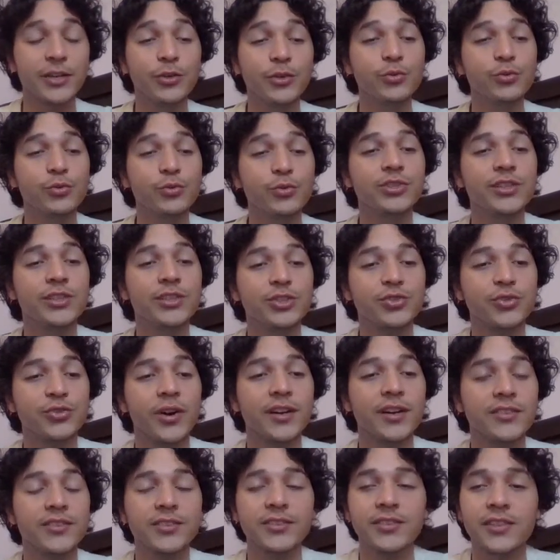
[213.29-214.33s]
usually
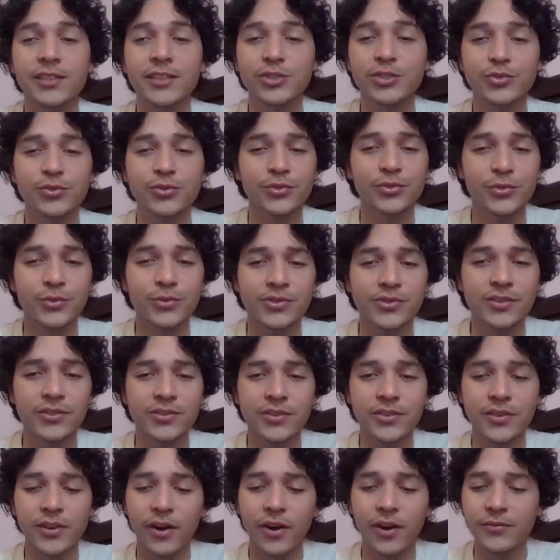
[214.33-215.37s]
try to introduce into
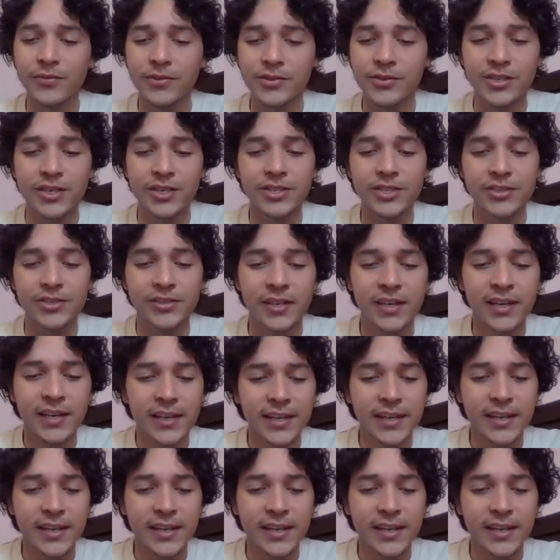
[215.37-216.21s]
the conversation